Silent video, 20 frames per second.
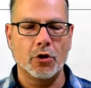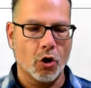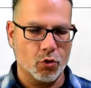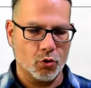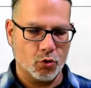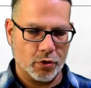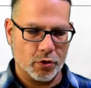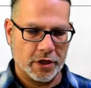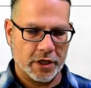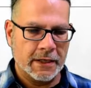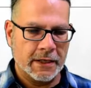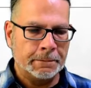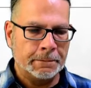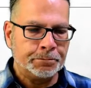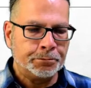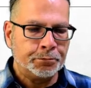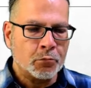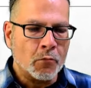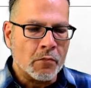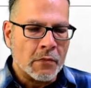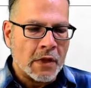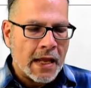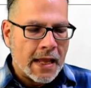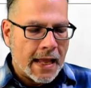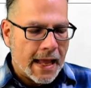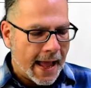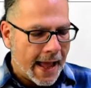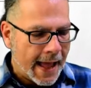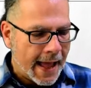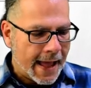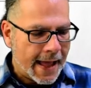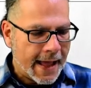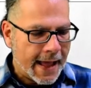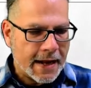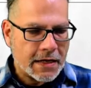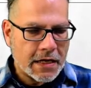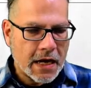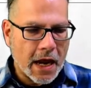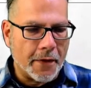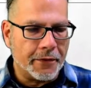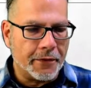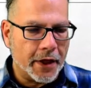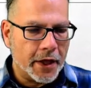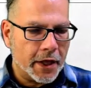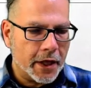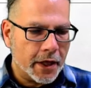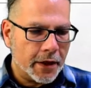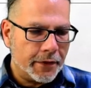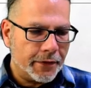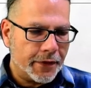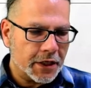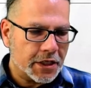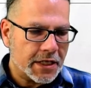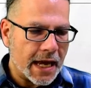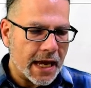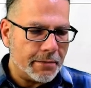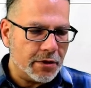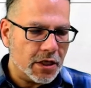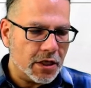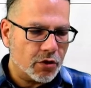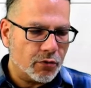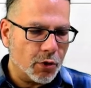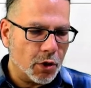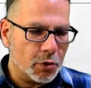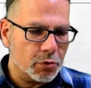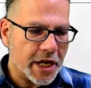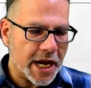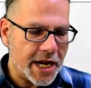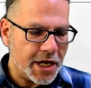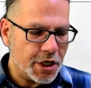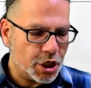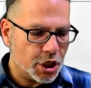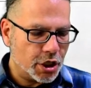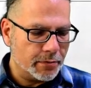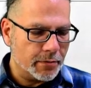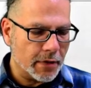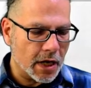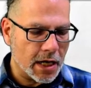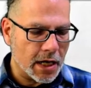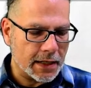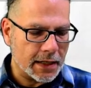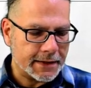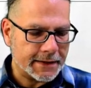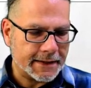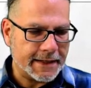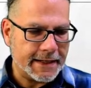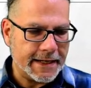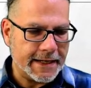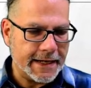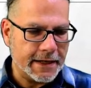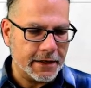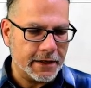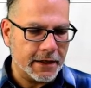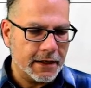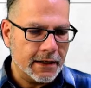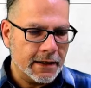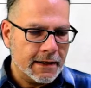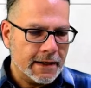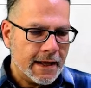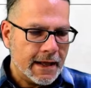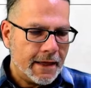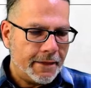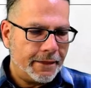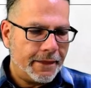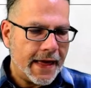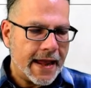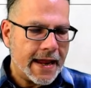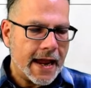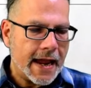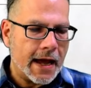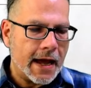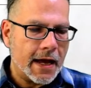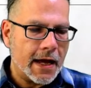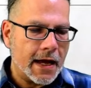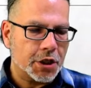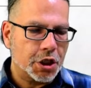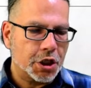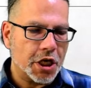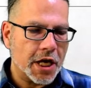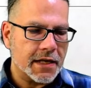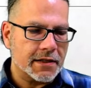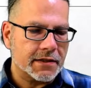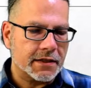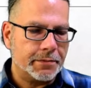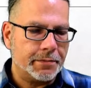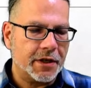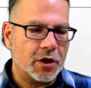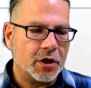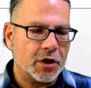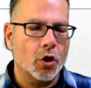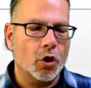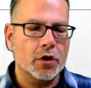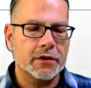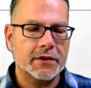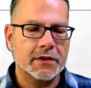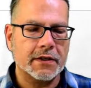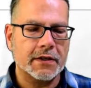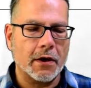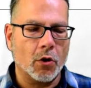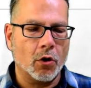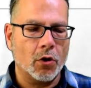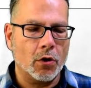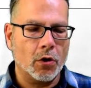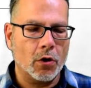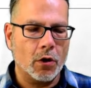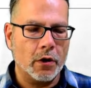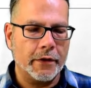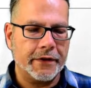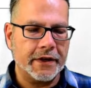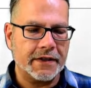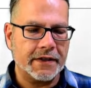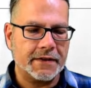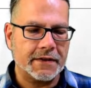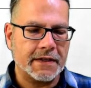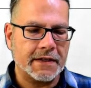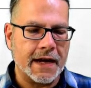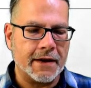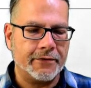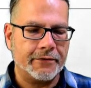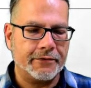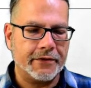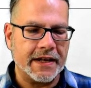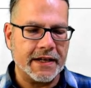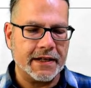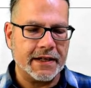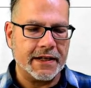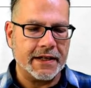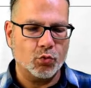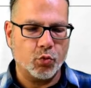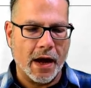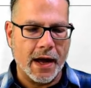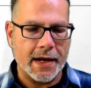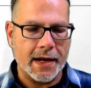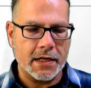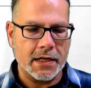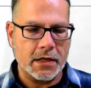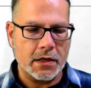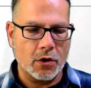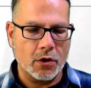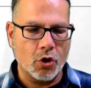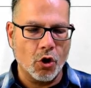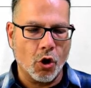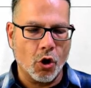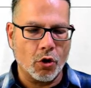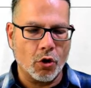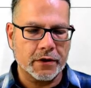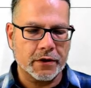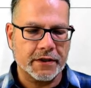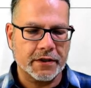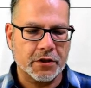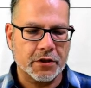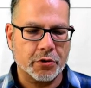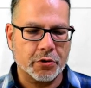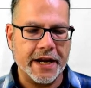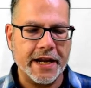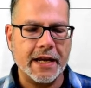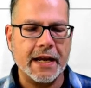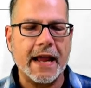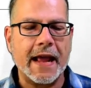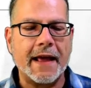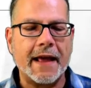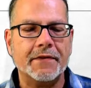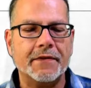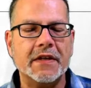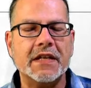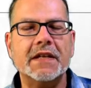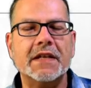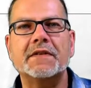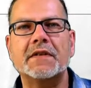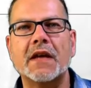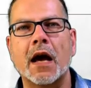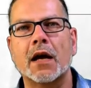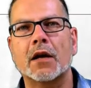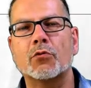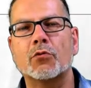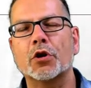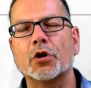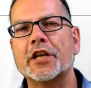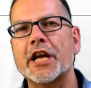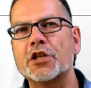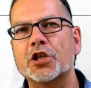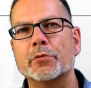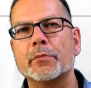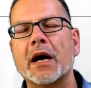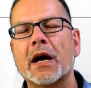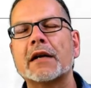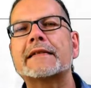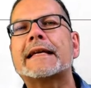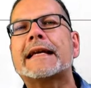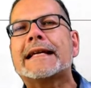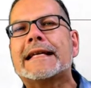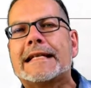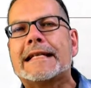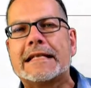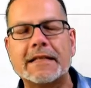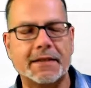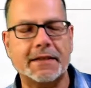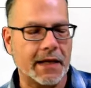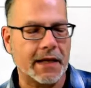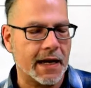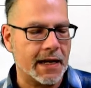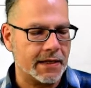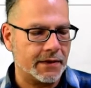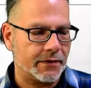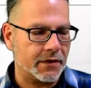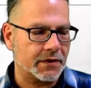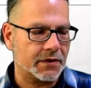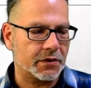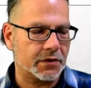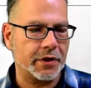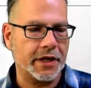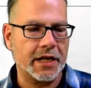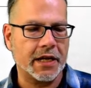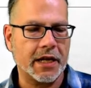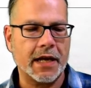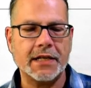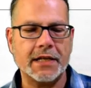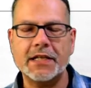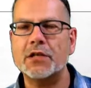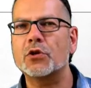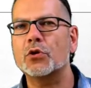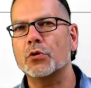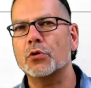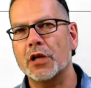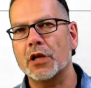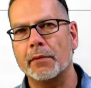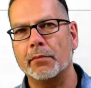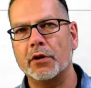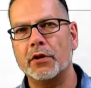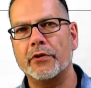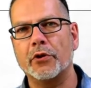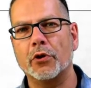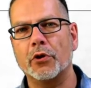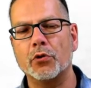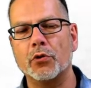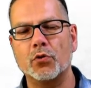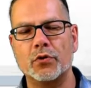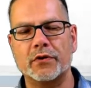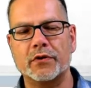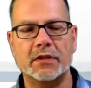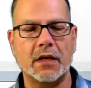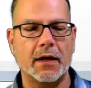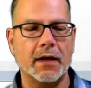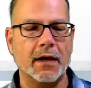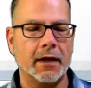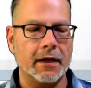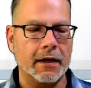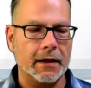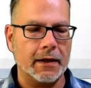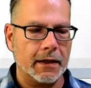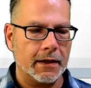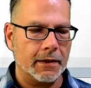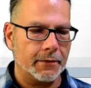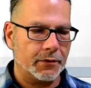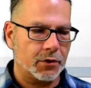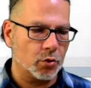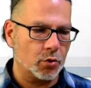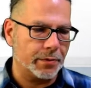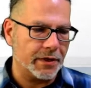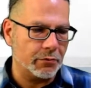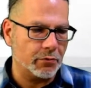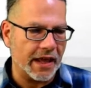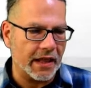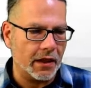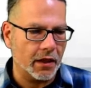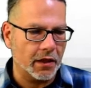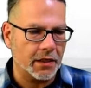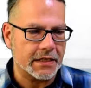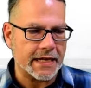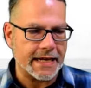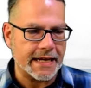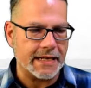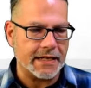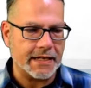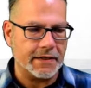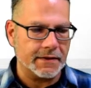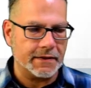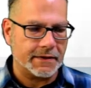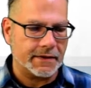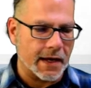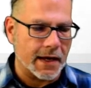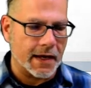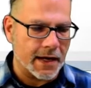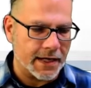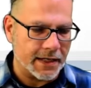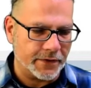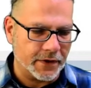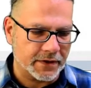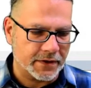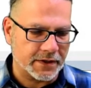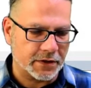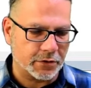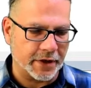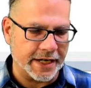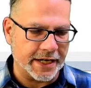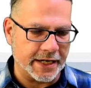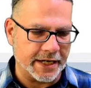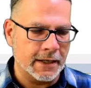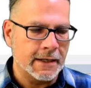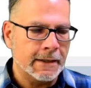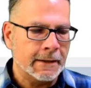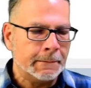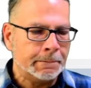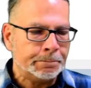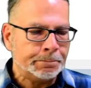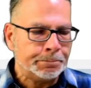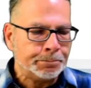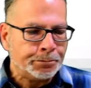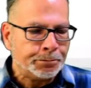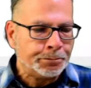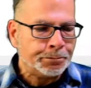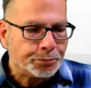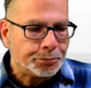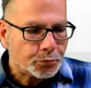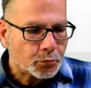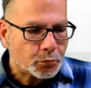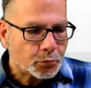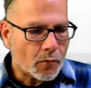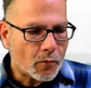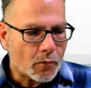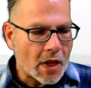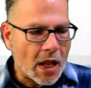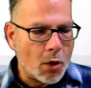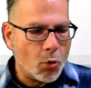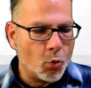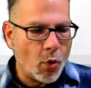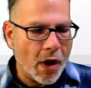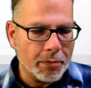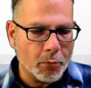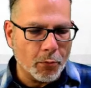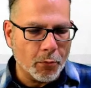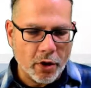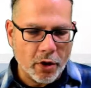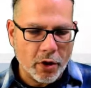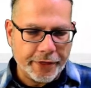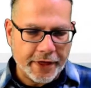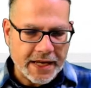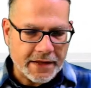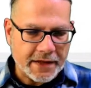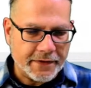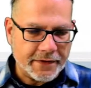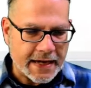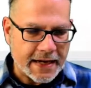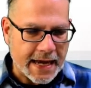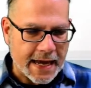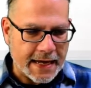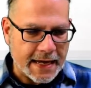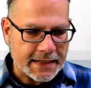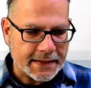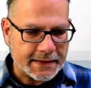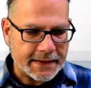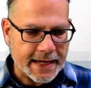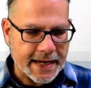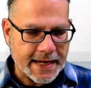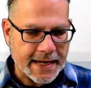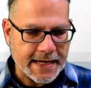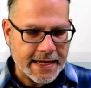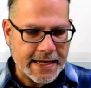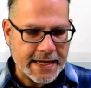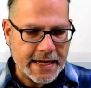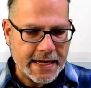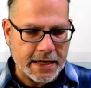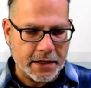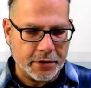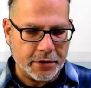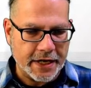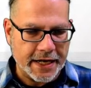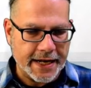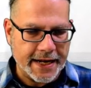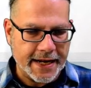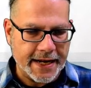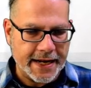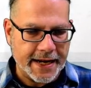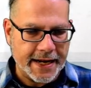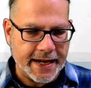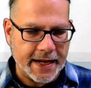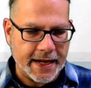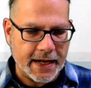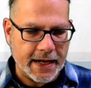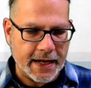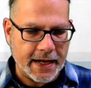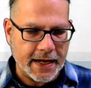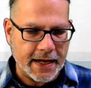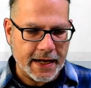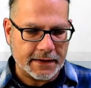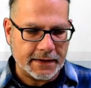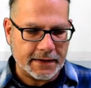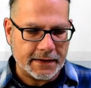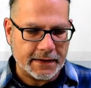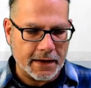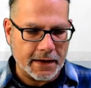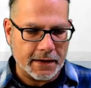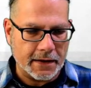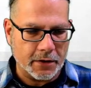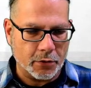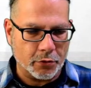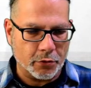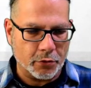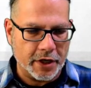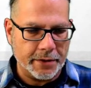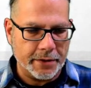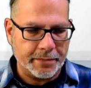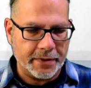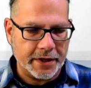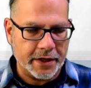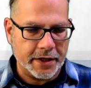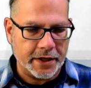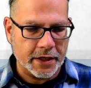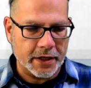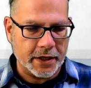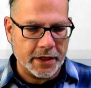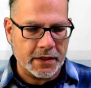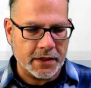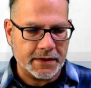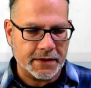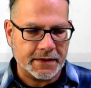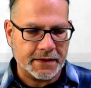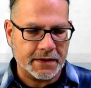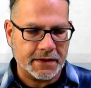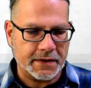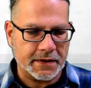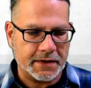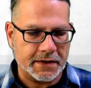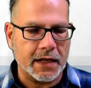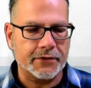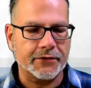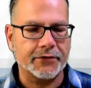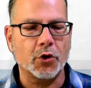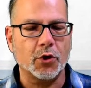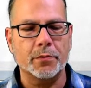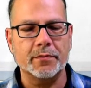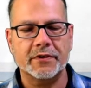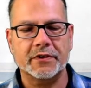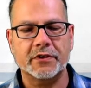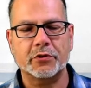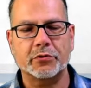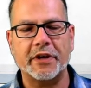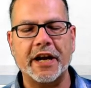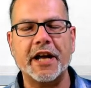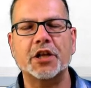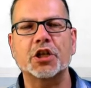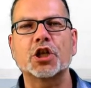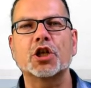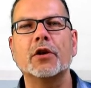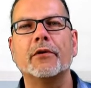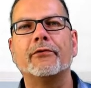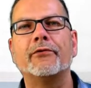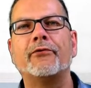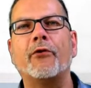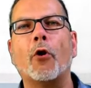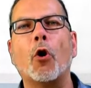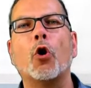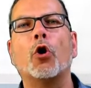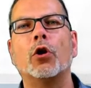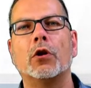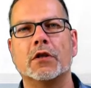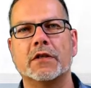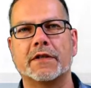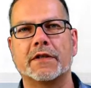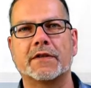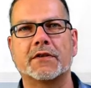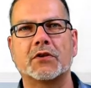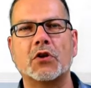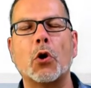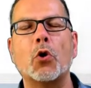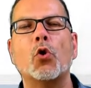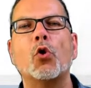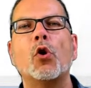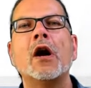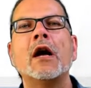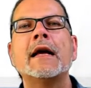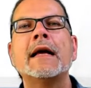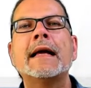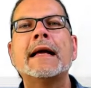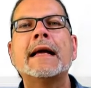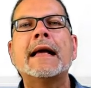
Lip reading: load. And the double quotation marks here, they are just because all this stuff is one long string, and these are quotation marks inside the string. I need to double those to be valid inside the string. One more thing that I say here is ribbon start from scratch false. So